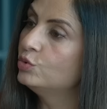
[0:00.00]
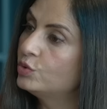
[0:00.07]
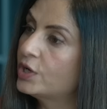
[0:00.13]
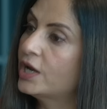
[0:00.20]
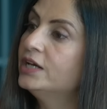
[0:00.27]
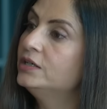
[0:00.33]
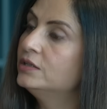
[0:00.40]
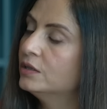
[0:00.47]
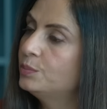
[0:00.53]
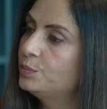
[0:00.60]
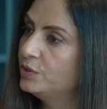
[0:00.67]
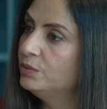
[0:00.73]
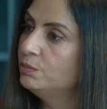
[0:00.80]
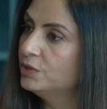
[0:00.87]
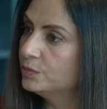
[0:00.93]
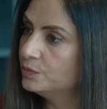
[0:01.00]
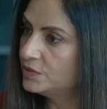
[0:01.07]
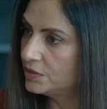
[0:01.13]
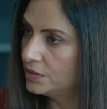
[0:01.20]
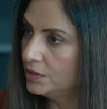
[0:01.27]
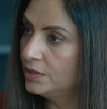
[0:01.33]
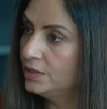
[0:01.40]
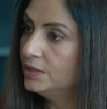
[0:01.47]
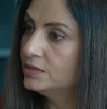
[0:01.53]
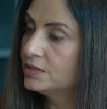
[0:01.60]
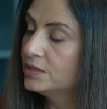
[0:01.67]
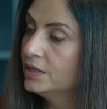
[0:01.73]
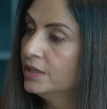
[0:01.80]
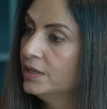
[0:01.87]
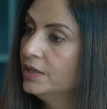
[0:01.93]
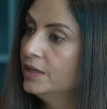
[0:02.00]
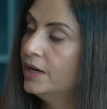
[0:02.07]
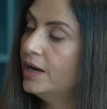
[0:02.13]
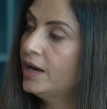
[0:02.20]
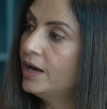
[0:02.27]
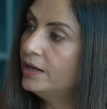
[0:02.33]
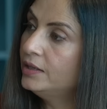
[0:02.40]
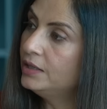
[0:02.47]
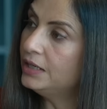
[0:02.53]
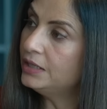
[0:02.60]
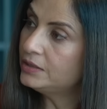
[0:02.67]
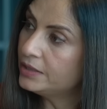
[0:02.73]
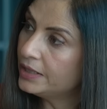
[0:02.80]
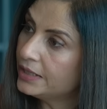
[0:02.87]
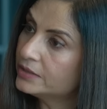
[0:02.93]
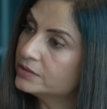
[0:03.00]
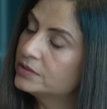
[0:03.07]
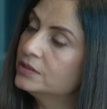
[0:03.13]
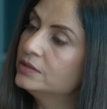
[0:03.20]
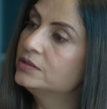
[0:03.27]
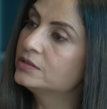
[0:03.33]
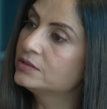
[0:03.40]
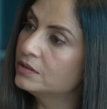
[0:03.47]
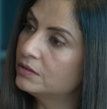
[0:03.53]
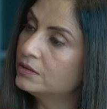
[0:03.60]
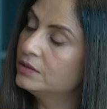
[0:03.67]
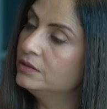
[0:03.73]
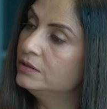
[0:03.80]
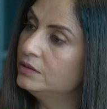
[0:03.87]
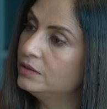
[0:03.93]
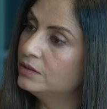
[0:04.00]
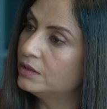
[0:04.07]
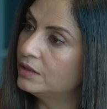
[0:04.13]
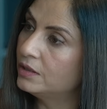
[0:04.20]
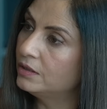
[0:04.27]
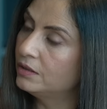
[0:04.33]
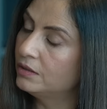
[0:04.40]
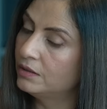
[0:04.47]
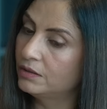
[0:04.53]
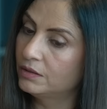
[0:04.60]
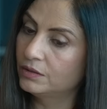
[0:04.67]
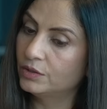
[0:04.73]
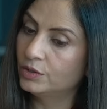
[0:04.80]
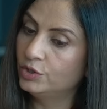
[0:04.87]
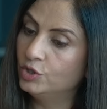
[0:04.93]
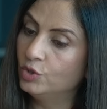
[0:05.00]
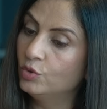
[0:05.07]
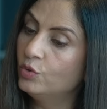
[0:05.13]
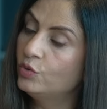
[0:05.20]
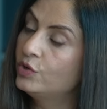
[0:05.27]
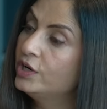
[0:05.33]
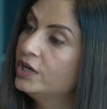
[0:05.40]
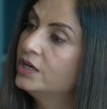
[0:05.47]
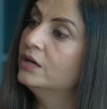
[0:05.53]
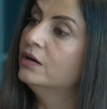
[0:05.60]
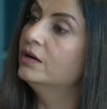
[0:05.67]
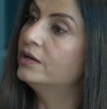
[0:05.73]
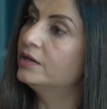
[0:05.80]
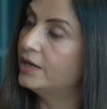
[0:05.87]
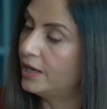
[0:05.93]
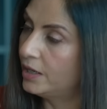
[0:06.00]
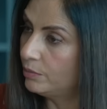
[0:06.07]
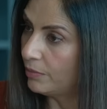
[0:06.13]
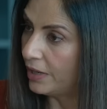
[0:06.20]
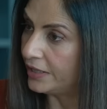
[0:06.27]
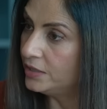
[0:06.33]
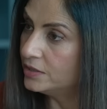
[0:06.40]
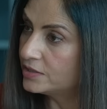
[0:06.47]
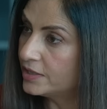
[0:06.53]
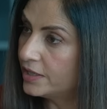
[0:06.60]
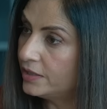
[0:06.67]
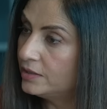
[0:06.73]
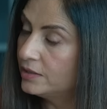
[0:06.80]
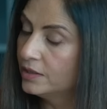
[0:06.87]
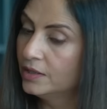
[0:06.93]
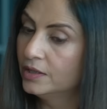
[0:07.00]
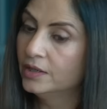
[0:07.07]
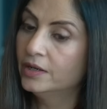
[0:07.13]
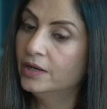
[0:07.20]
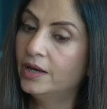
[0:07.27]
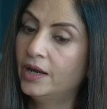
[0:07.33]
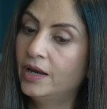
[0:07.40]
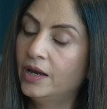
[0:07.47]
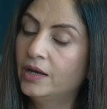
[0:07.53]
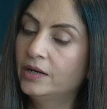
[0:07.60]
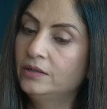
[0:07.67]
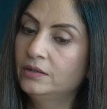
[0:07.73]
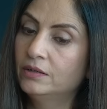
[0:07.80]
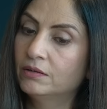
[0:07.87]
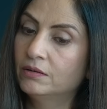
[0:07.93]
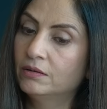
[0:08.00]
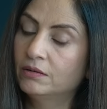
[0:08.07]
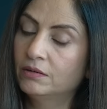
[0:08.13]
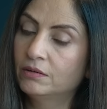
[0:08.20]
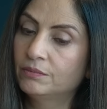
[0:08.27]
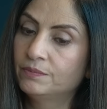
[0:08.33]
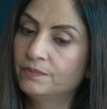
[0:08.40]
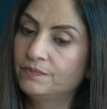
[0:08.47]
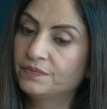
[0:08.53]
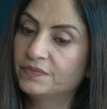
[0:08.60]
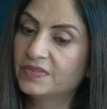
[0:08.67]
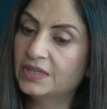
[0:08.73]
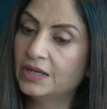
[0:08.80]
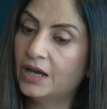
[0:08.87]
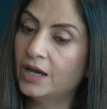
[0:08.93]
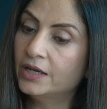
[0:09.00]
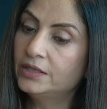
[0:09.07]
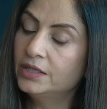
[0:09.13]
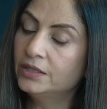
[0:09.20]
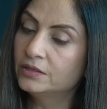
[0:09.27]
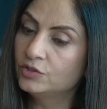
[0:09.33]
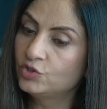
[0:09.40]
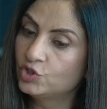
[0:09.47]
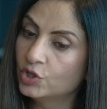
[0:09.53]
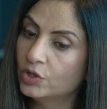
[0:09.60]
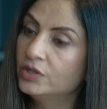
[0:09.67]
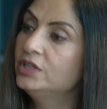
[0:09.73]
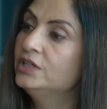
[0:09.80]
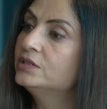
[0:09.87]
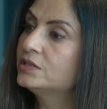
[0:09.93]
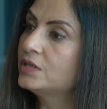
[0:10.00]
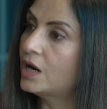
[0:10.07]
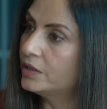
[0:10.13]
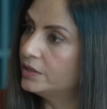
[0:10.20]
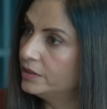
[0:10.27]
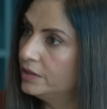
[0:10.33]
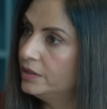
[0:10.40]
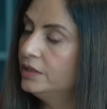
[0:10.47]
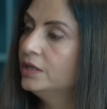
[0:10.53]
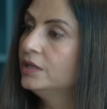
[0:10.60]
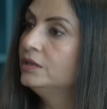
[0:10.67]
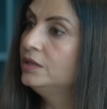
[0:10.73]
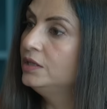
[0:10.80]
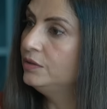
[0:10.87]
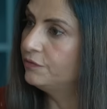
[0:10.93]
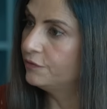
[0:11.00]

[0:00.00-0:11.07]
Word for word: to write a premium series, mm. and it takes a certain, uh, you know, rigor and mindset. And um, I think the journey started in Hindi